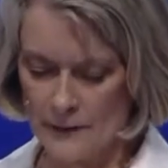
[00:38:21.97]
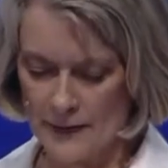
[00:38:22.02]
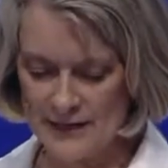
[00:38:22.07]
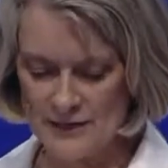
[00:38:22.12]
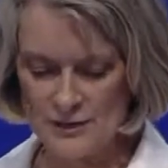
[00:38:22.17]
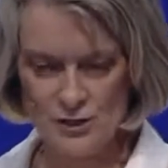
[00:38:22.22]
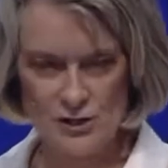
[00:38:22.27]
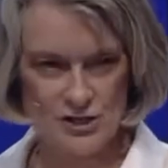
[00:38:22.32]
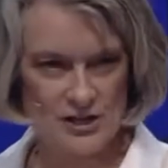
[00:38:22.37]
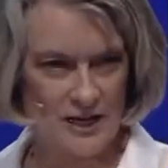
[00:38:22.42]

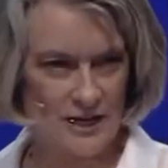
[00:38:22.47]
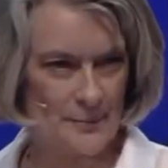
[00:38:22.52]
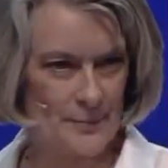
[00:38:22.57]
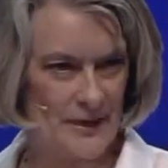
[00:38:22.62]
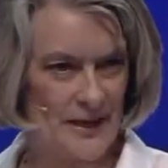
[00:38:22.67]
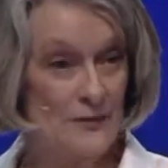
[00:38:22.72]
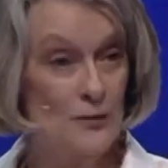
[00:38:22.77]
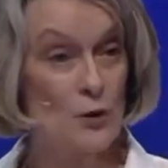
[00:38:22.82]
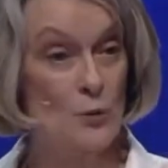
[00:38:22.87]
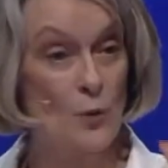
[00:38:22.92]
Friendship
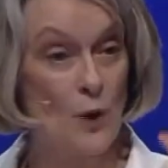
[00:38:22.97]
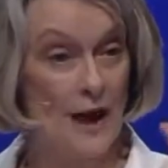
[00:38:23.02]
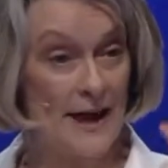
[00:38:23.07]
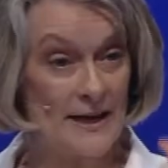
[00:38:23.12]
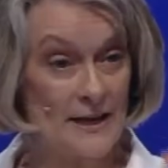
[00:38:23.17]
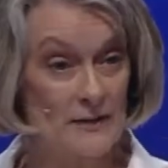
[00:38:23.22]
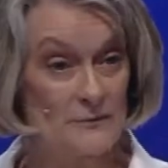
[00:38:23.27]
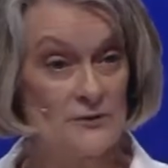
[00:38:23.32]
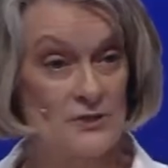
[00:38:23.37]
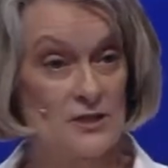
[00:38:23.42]
in the
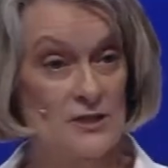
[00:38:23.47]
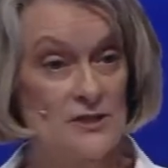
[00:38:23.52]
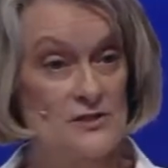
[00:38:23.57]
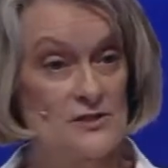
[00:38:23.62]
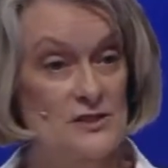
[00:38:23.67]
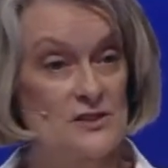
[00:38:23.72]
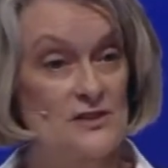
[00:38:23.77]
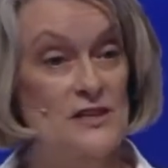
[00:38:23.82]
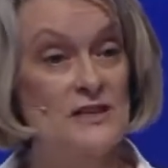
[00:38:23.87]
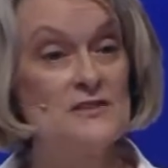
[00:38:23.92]
way of
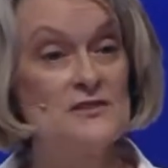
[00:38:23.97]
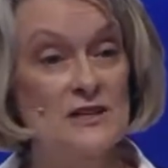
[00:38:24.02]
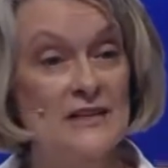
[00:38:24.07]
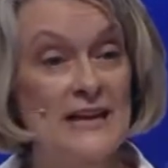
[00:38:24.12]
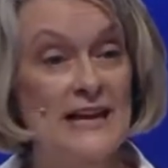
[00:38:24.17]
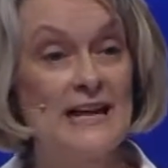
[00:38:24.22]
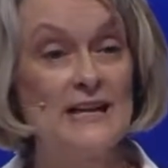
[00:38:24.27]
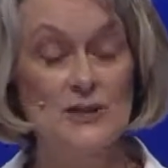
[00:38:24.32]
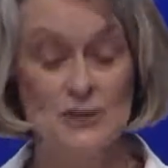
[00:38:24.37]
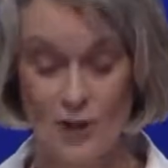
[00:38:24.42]
Jesus is
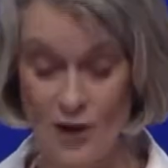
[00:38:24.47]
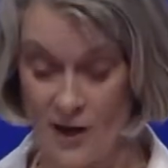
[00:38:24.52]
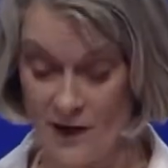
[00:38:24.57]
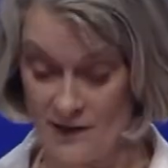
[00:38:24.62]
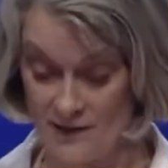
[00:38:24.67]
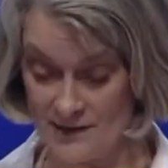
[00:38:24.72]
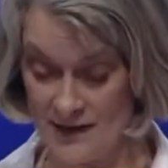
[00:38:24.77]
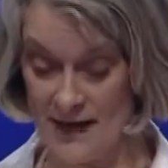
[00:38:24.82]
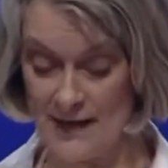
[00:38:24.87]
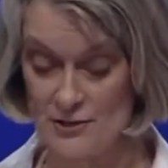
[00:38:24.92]
an
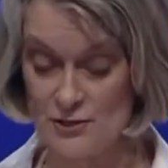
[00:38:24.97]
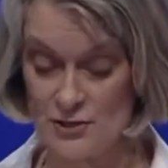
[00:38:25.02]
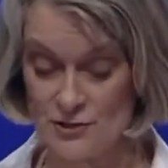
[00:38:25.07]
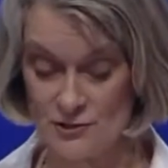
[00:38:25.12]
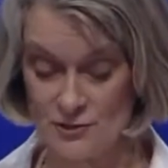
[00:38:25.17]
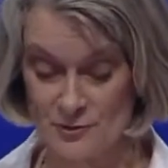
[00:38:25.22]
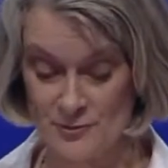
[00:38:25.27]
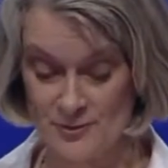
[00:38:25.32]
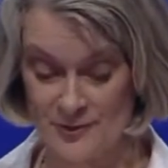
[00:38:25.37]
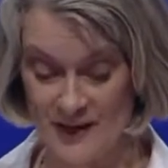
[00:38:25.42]

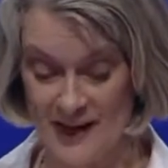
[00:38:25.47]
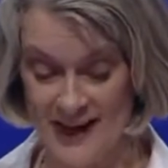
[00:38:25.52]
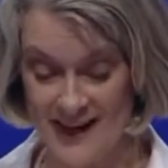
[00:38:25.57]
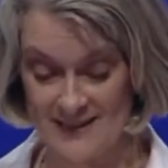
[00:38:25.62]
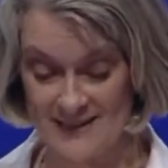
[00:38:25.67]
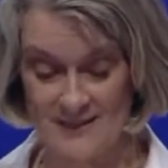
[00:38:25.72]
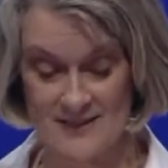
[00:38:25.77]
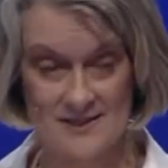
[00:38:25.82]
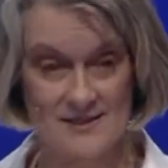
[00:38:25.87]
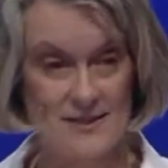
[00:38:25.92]
incarnational
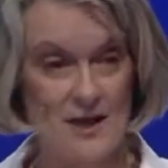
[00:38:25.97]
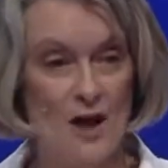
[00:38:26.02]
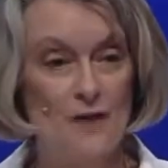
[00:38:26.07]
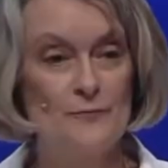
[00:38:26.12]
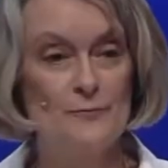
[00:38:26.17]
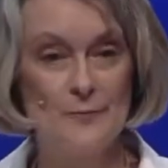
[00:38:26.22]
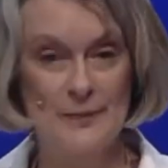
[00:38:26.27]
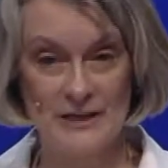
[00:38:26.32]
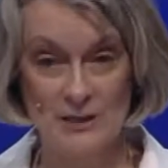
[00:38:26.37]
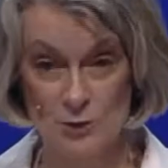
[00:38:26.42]
practice
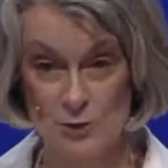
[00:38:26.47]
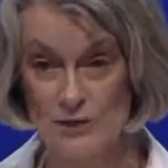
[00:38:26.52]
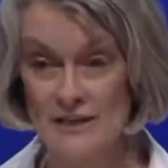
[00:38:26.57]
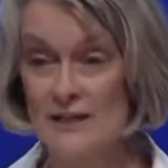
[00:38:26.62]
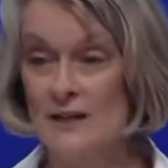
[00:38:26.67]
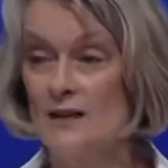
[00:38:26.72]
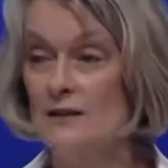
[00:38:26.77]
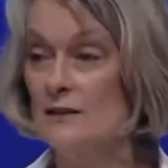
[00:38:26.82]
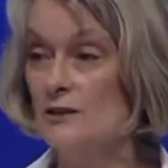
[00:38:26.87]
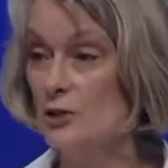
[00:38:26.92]
of
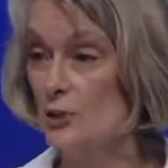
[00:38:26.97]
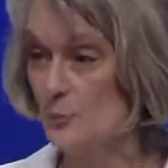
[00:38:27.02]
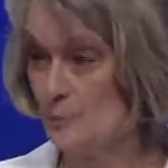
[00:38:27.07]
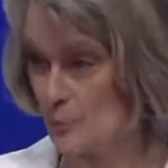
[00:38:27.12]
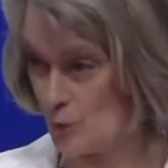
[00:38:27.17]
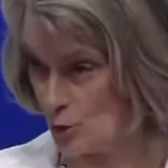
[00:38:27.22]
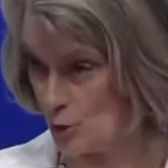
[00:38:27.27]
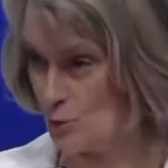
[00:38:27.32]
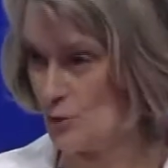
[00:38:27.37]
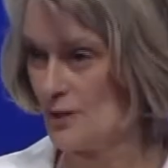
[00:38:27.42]
building a
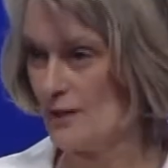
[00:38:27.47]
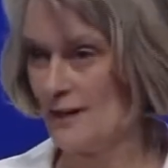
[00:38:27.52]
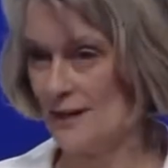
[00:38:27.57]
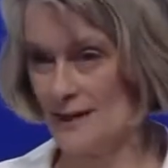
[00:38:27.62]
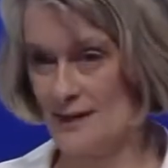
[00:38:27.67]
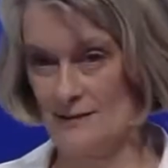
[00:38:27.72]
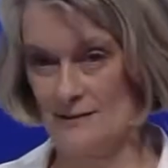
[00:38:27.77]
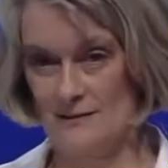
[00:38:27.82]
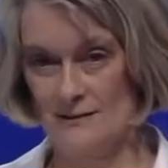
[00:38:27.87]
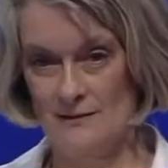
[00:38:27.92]

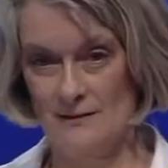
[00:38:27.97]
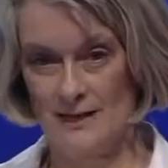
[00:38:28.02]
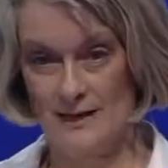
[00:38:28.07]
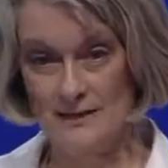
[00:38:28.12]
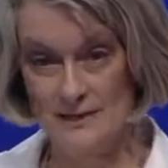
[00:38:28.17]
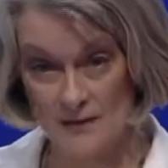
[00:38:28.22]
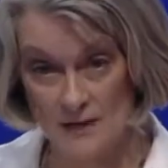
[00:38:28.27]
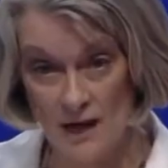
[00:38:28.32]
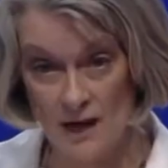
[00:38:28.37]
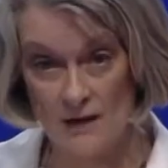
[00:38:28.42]
community
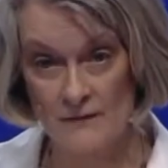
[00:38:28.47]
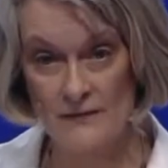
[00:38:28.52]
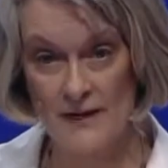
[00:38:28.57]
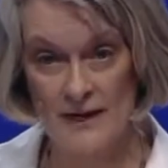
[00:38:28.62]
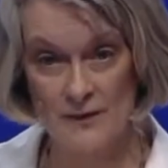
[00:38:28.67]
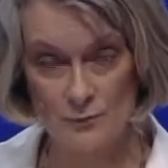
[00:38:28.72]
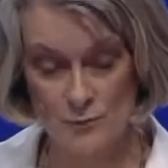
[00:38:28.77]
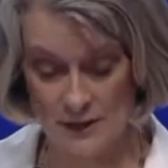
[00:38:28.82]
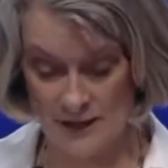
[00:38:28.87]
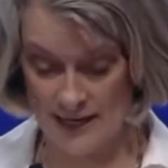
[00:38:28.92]
in love
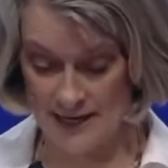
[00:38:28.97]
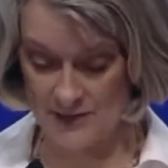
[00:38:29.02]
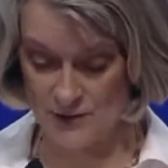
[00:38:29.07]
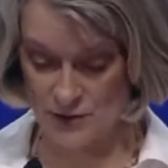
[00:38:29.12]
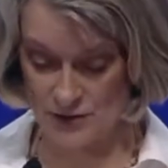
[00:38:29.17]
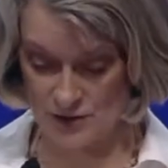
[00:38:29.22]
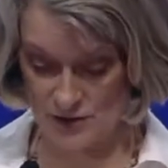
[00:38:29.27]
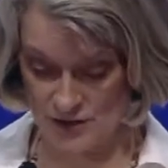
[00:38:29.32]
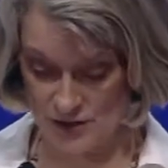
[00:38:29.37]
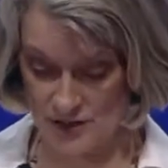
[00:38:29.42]
and
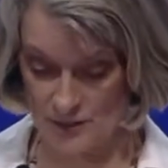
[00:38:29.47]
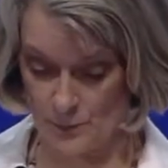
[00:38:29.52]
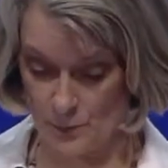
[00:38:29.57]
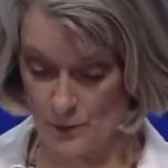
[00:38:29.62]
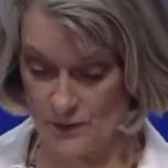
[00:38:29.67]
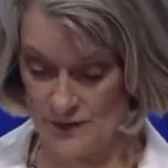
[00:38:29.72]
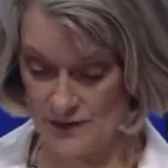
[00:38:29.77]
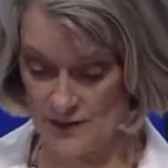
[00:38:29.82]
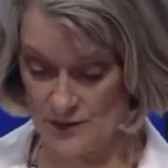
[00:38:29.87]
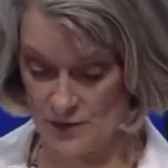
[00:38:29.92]

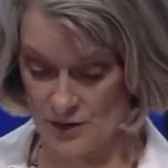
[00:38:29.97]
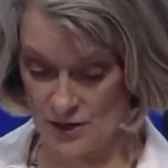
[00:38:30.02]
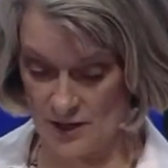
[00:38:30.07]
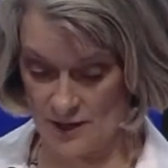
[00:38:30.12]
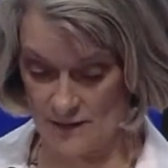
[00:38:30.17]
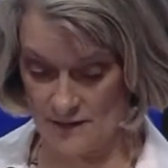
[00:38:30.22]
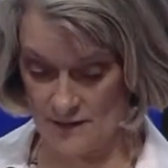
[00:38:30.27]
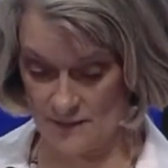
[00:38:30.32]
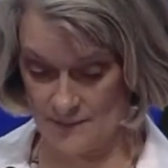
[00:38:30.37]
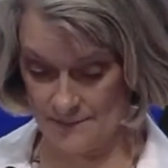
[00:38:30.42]
relationship with each
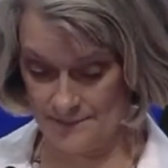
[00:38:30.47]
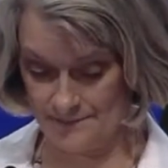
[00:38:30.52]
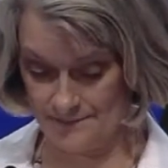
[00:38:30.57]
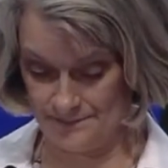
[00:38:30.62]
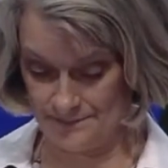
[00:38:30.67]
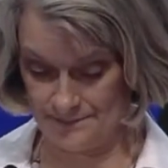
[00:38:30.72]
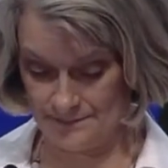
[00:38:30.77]
other.